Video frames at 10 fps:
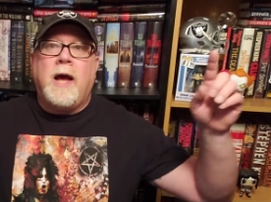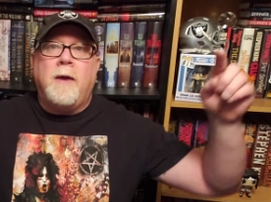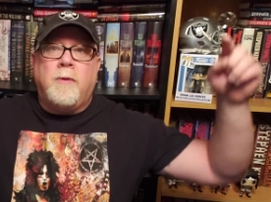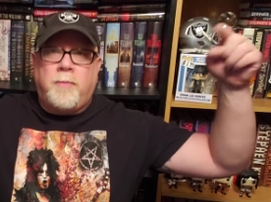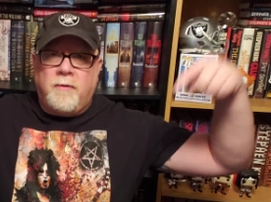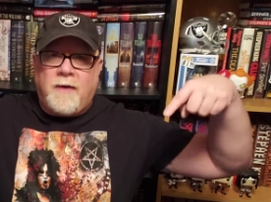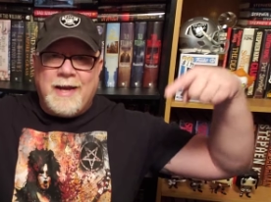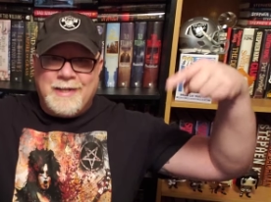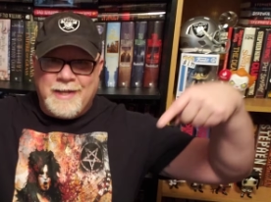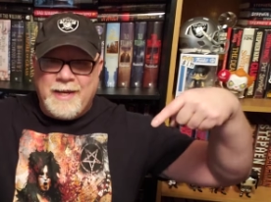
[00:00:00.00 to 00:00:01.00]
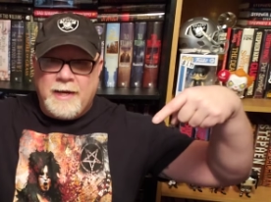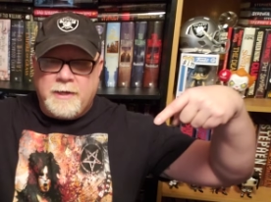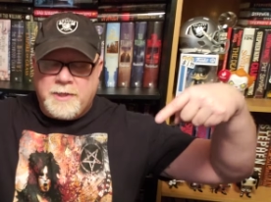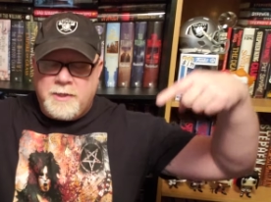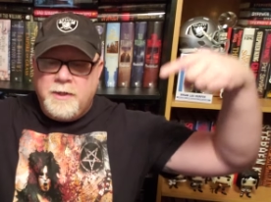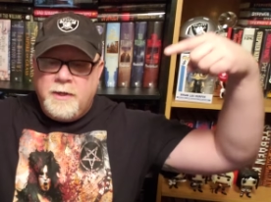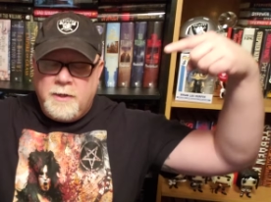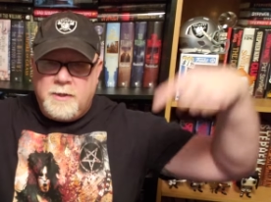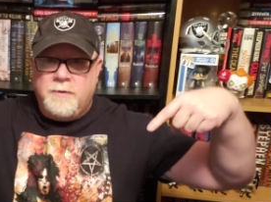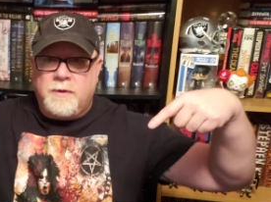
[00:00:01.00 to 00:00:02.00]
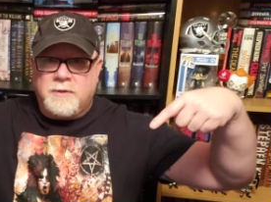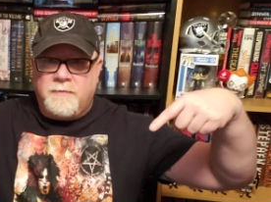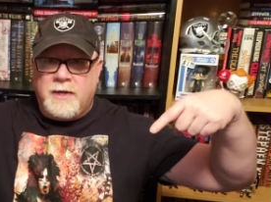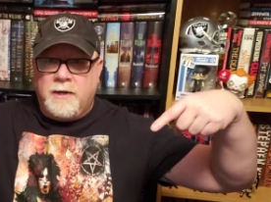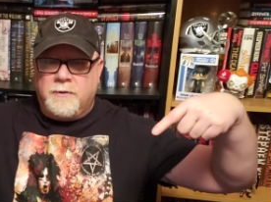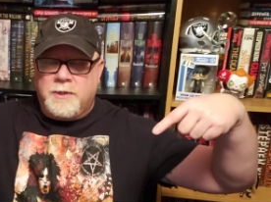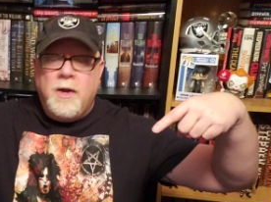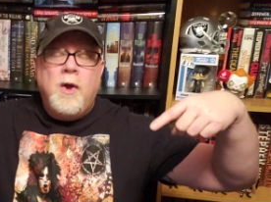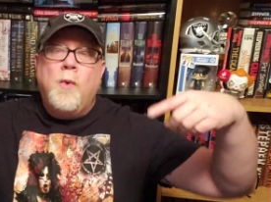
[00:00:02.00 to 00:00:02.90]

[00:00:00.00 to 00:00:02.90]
I will provide links to those videos,